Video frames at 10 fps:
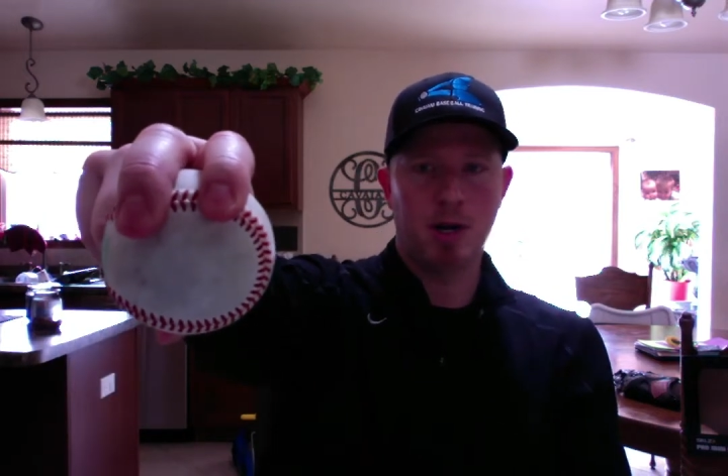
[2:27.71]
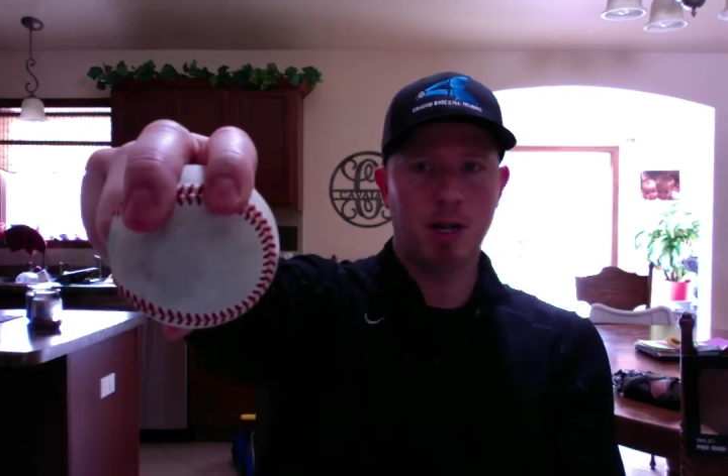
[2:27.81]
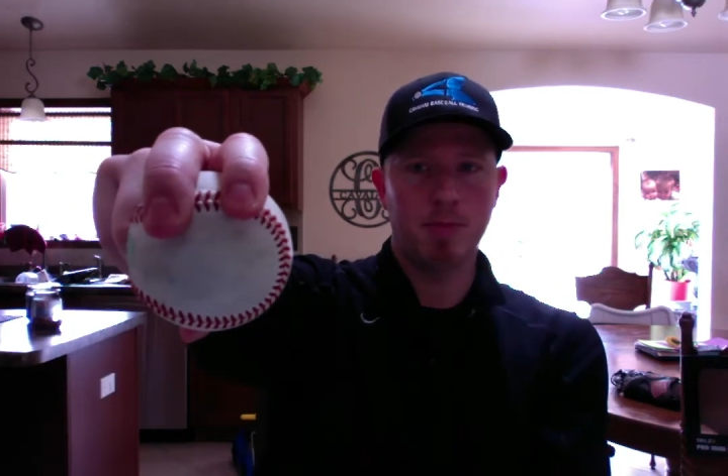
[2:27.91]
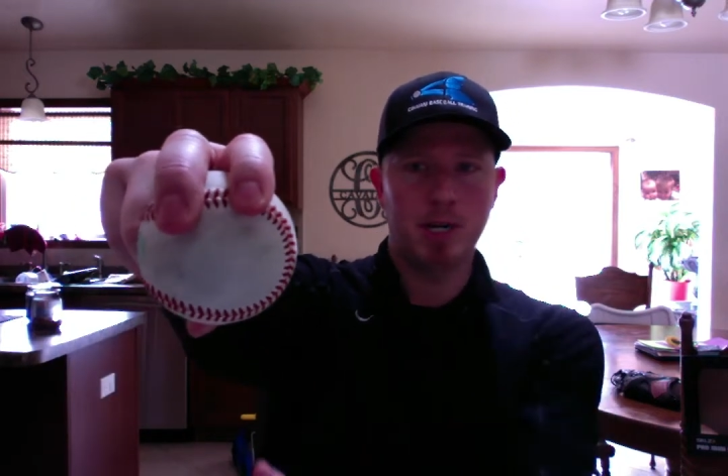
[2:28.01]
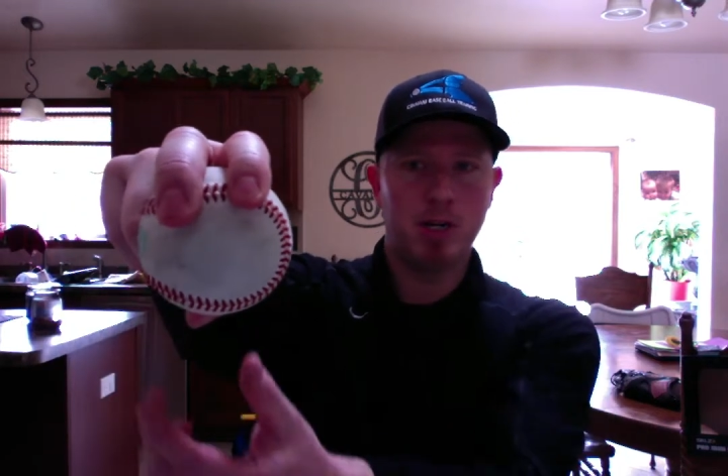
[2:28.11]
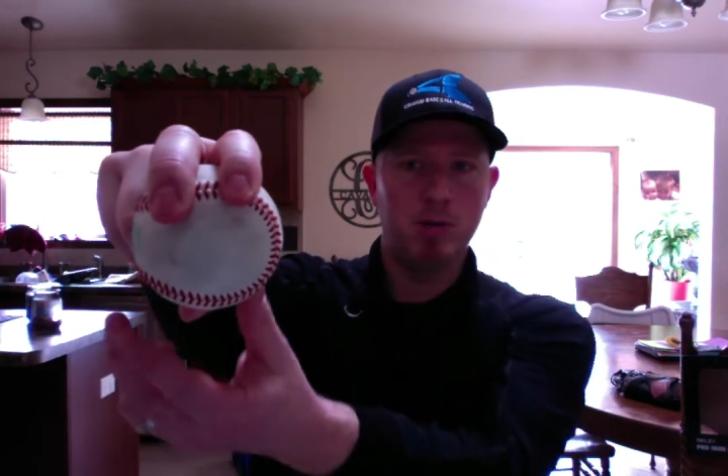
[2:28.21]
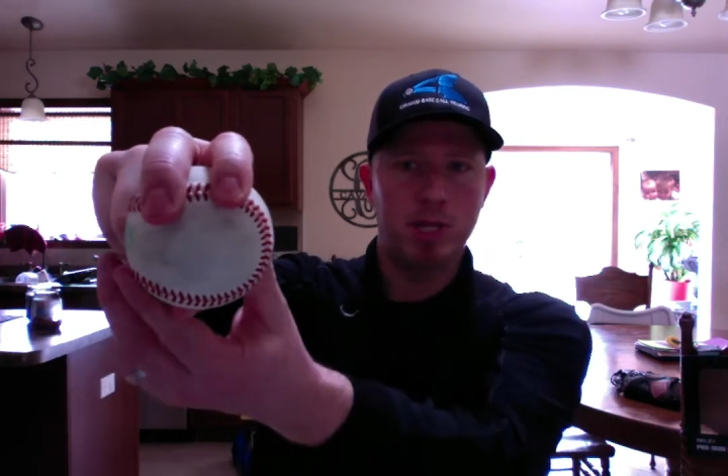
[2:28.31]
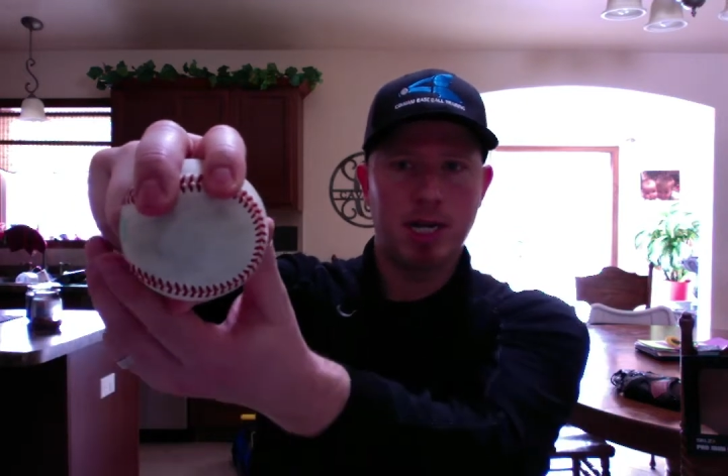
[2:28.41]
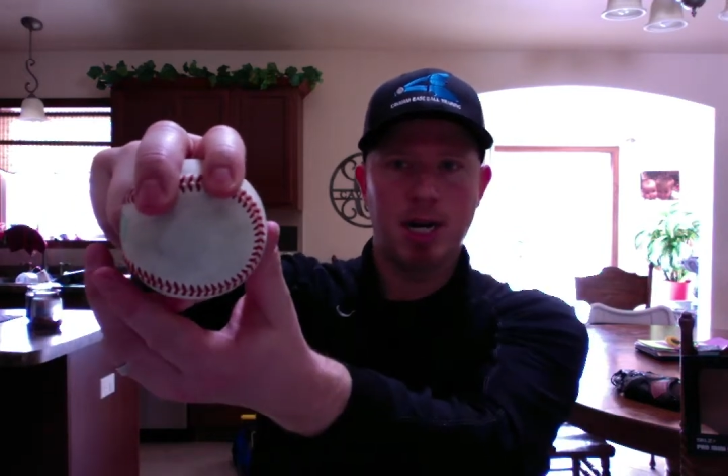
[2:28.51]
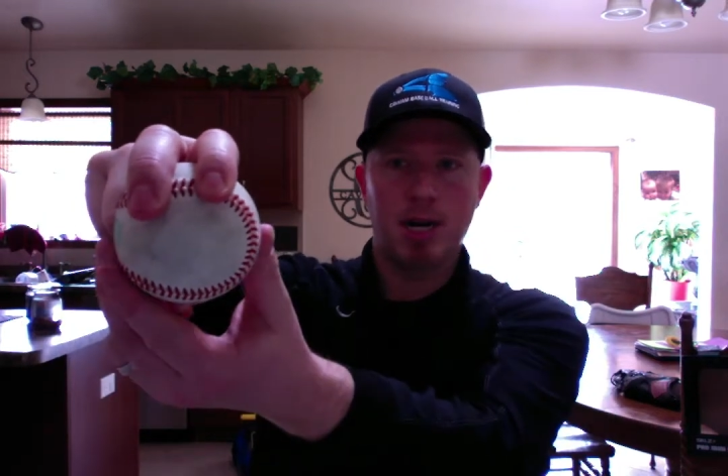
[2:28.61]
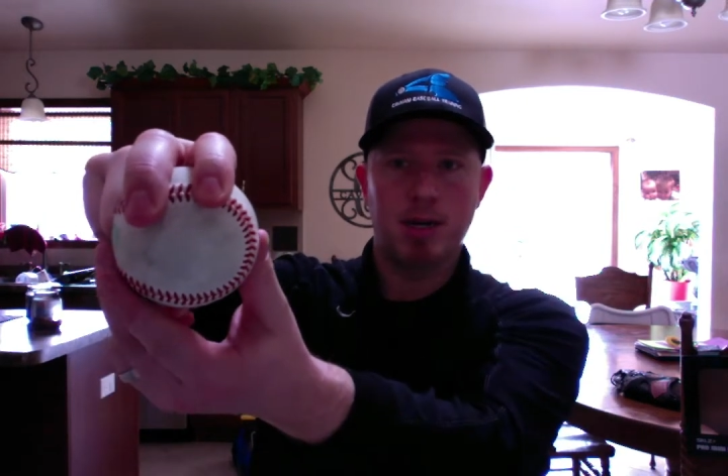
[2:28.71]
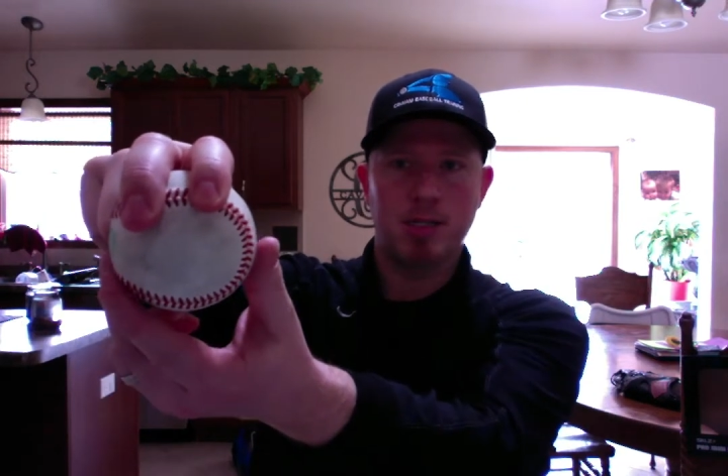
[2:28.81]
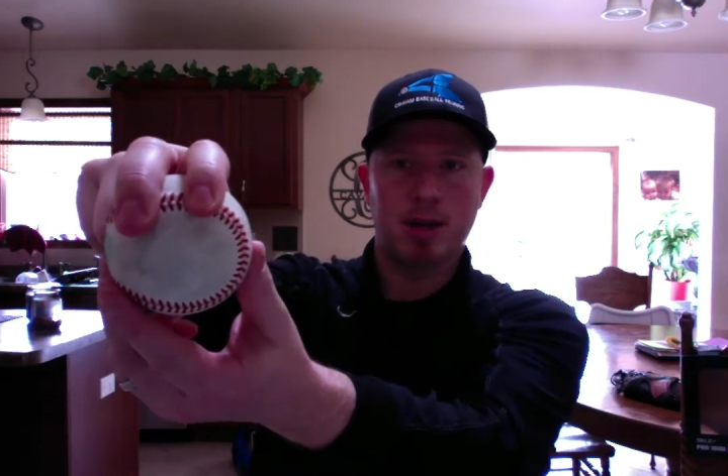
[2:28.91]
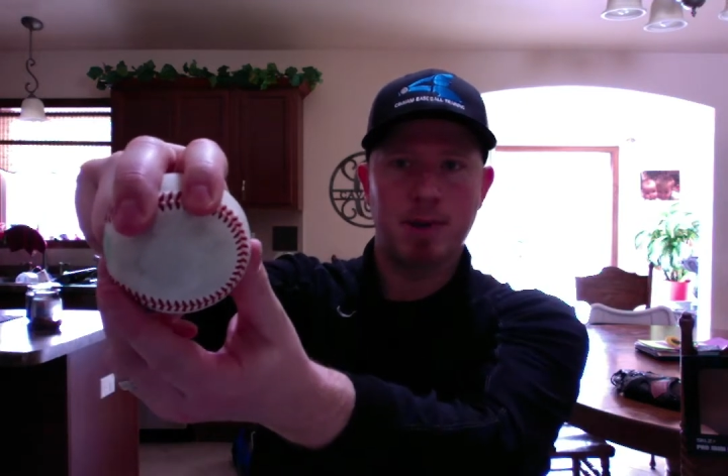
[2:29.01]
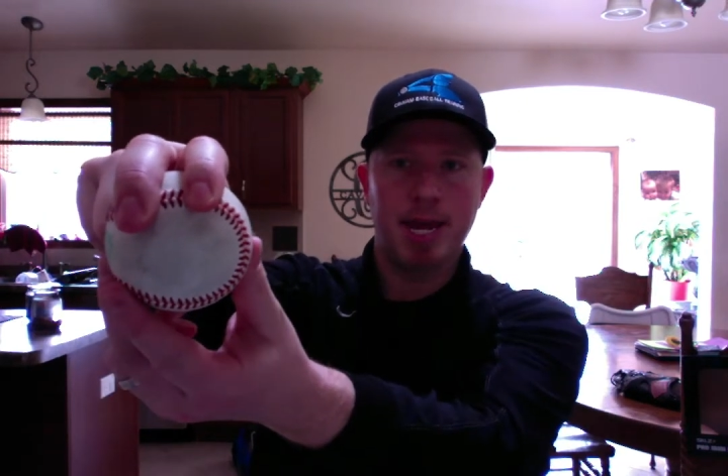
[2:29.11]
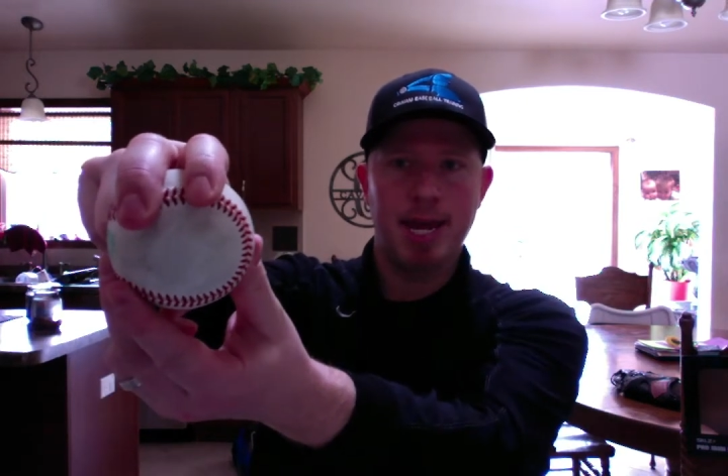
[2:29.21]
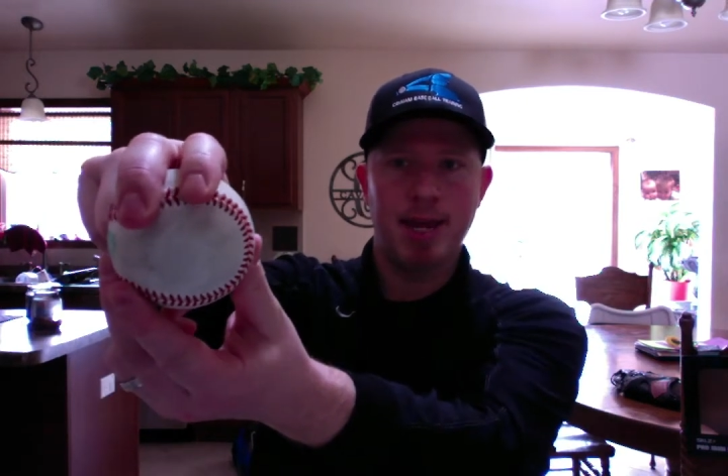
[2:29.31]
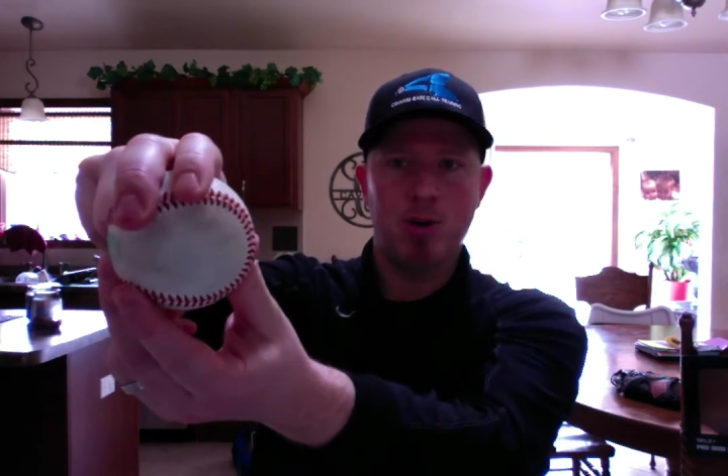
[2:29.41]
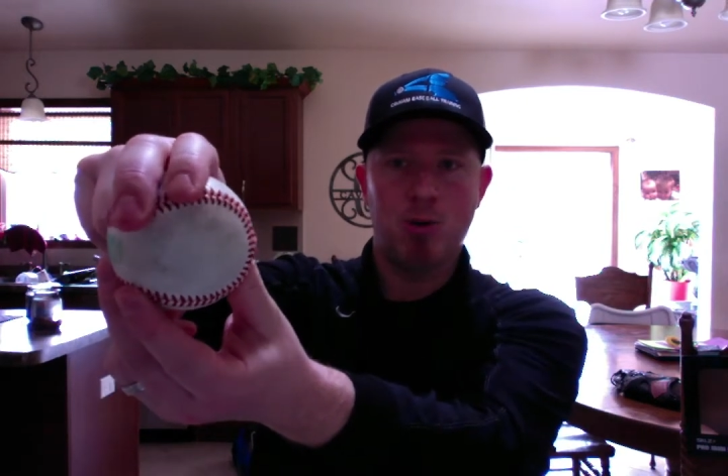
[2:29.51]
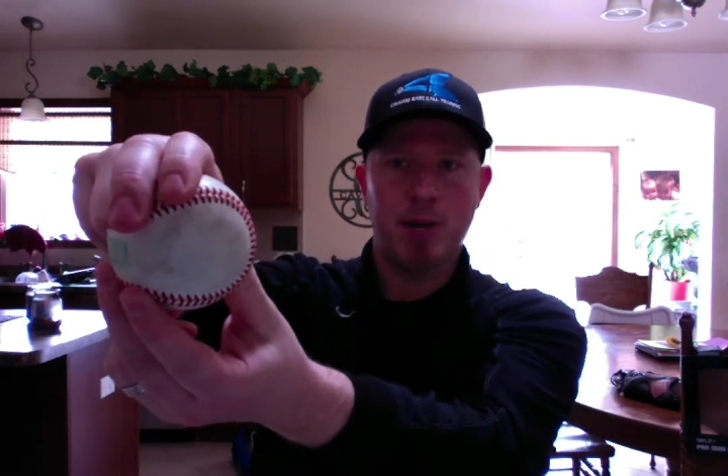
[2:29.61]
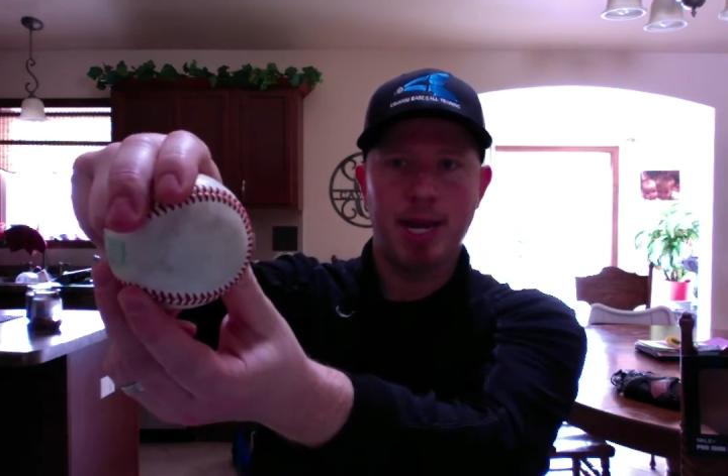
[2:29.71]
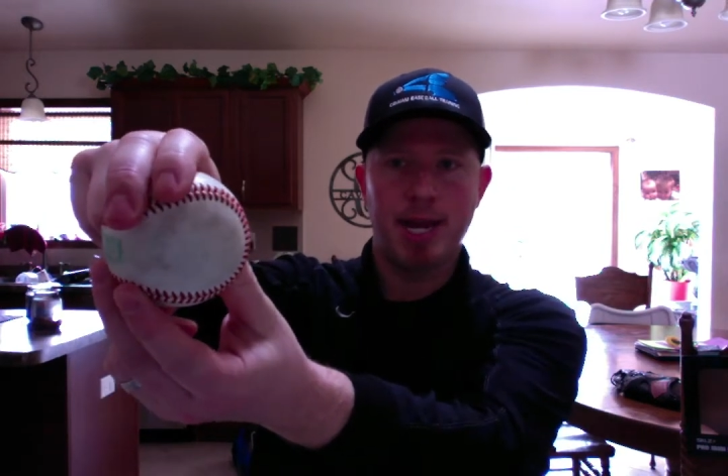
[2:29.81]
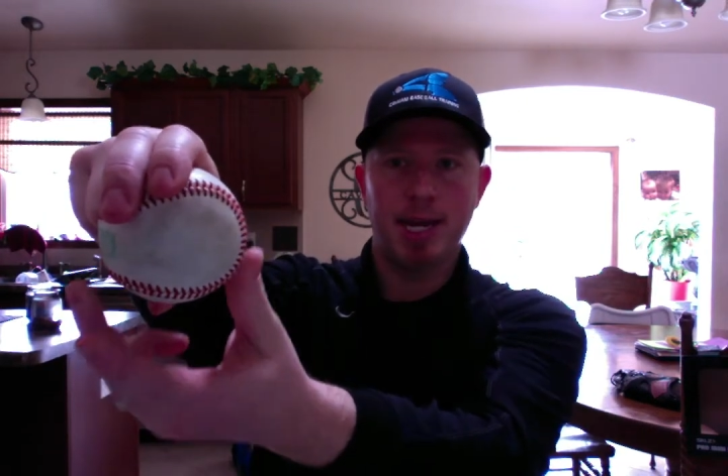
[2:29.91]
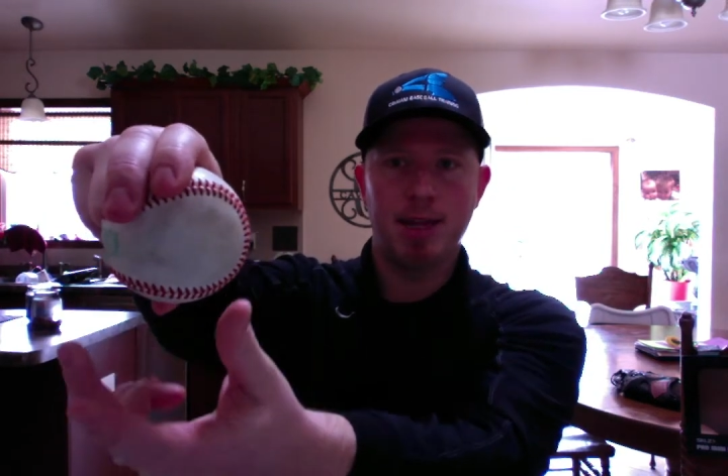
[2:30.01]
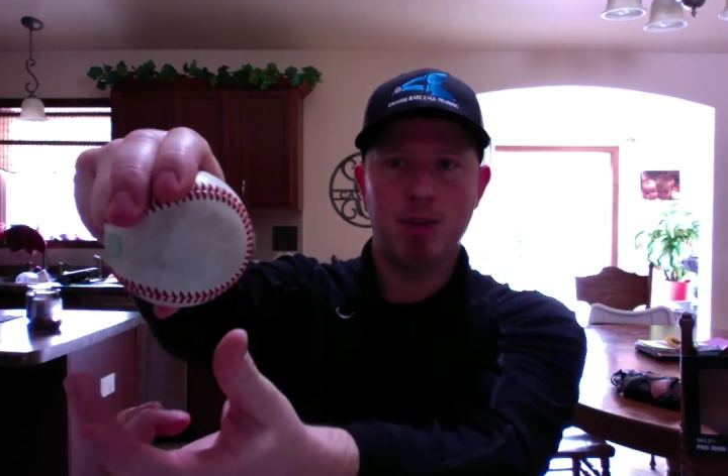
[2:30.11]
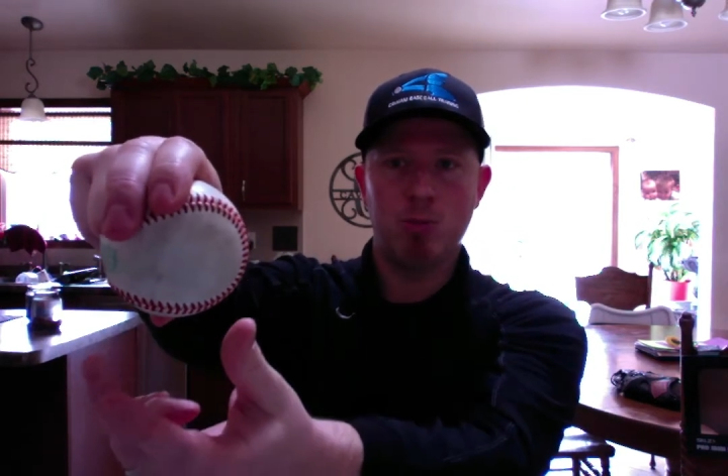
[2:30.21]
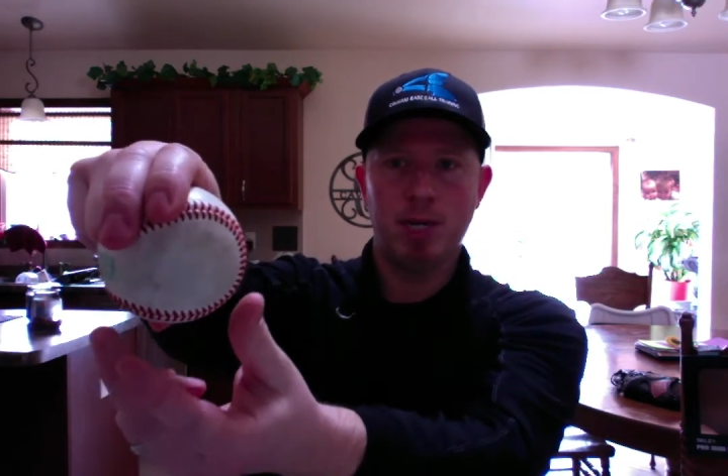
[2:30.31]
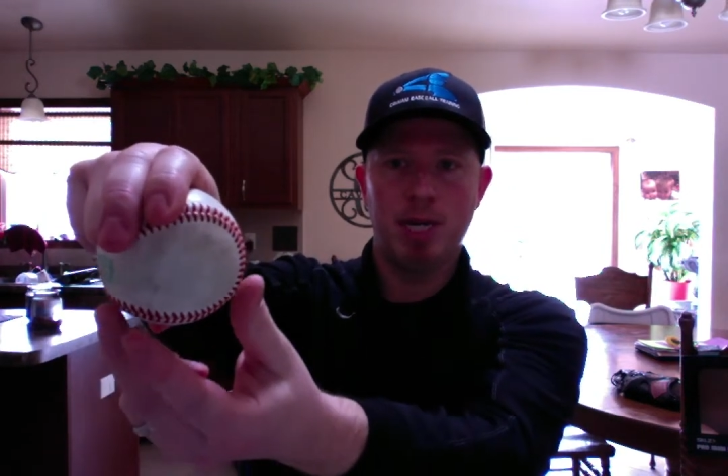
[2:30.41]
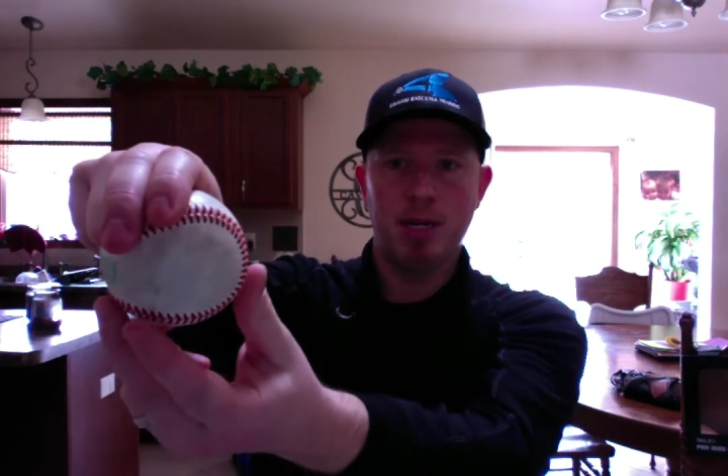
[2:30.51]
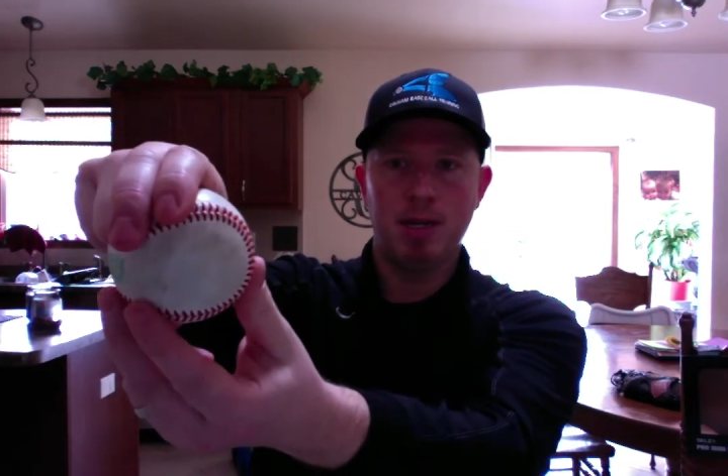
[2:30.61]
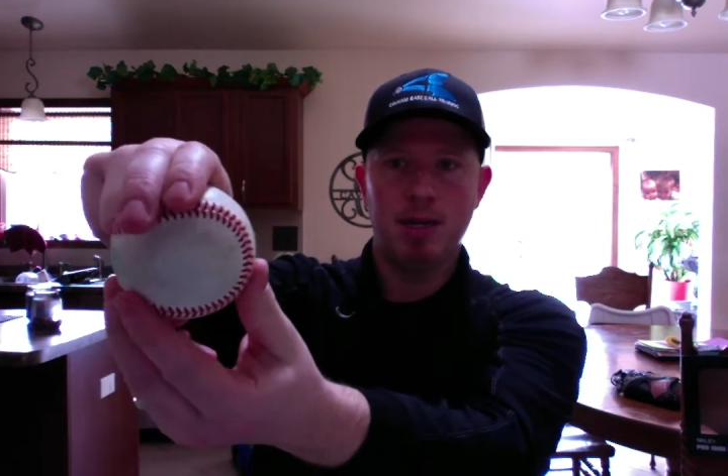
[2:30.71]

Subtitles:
all I'm going to do with a cutter is I'm going to angle my hand a little bit.